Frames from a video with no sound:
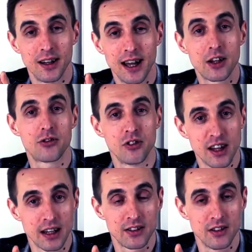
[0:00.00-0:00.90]
extra
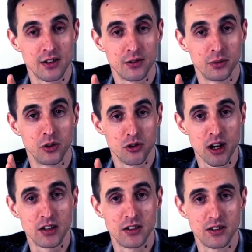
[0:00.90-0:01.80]
taxes from
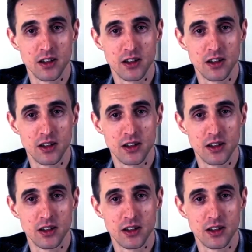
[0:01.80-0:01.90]
contractors.